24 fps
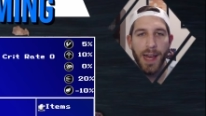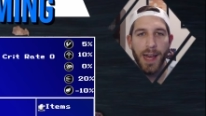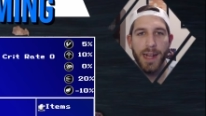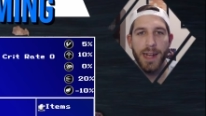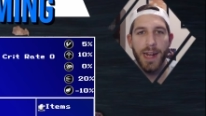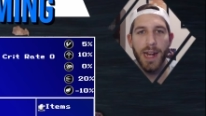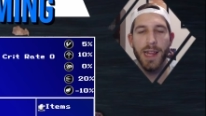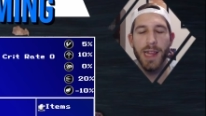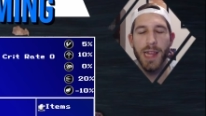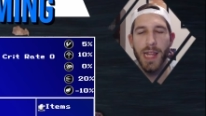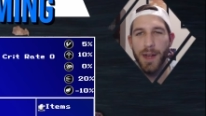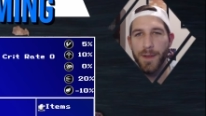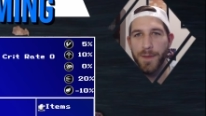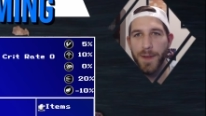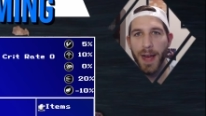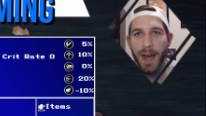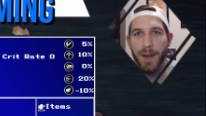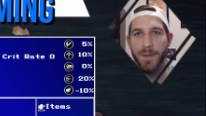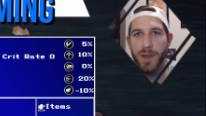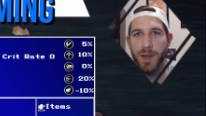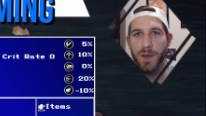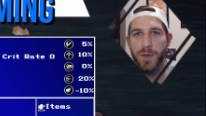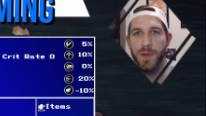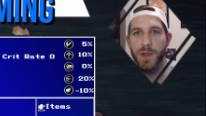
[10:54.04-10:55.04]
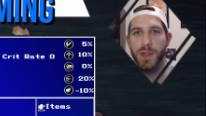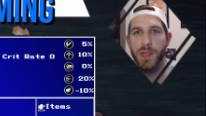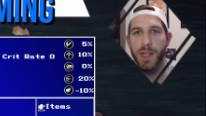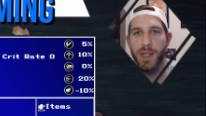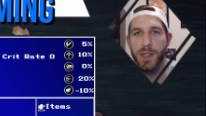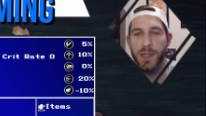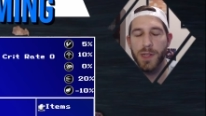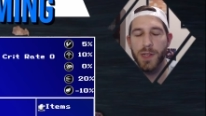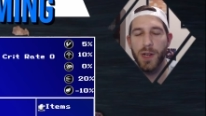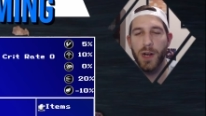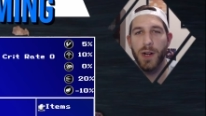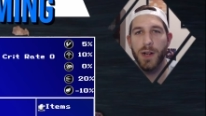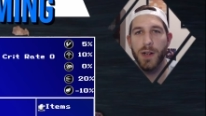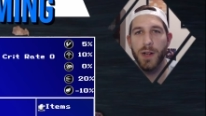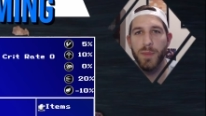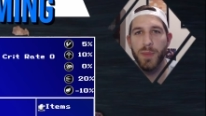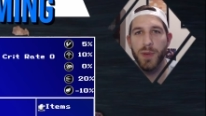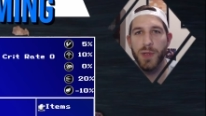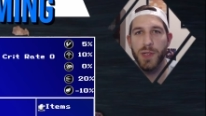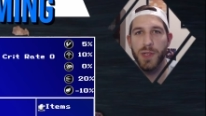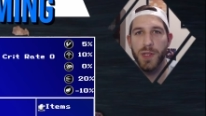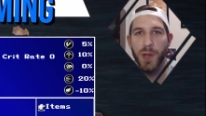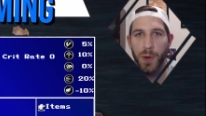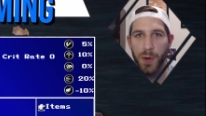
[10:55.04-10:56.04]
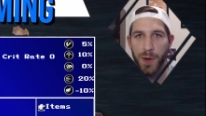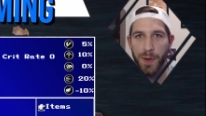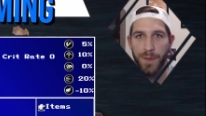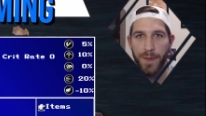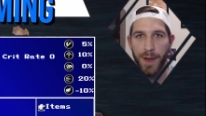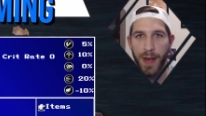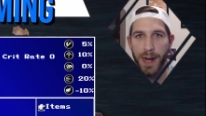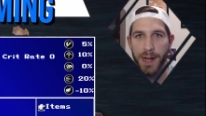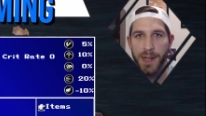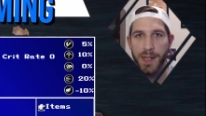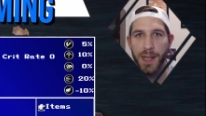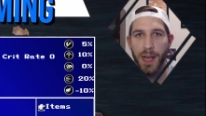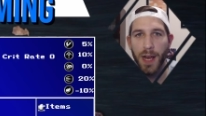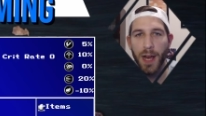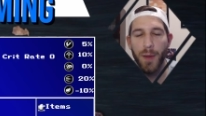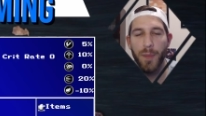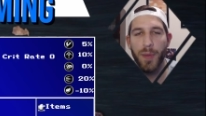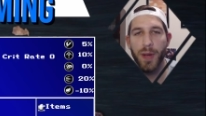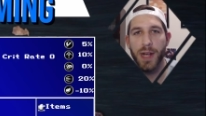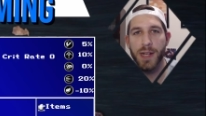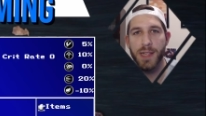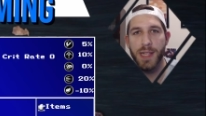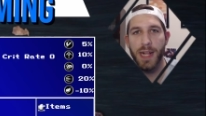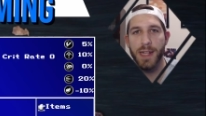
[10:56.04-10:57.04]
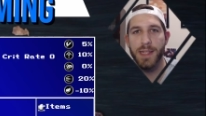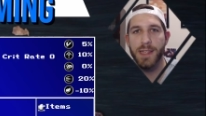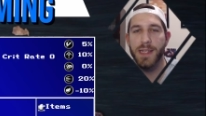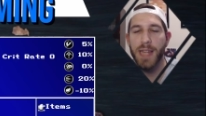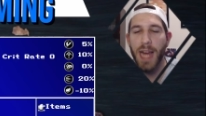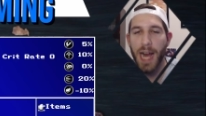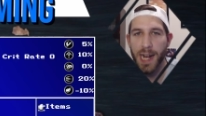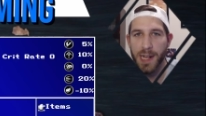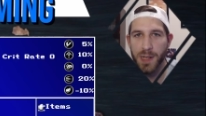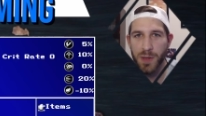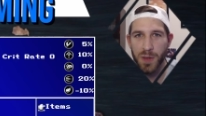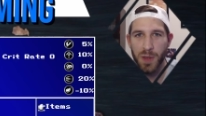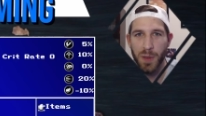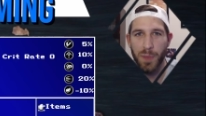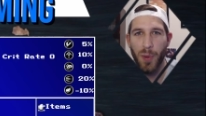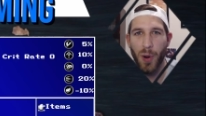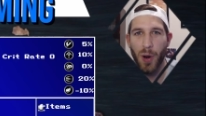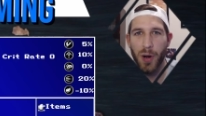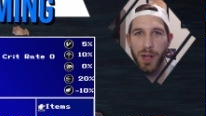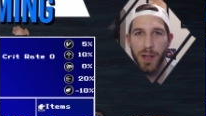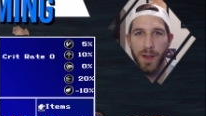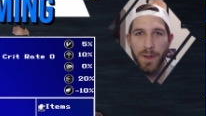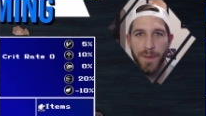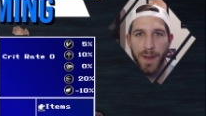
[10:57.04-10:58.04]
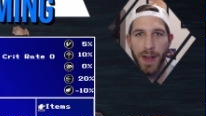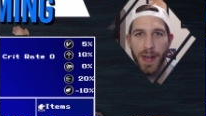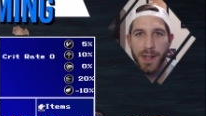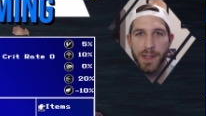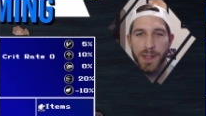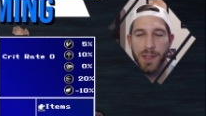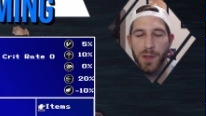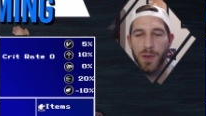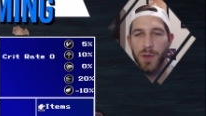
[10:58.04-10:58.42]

And I love having resists on a bestowed effect because that stacks with the party effect.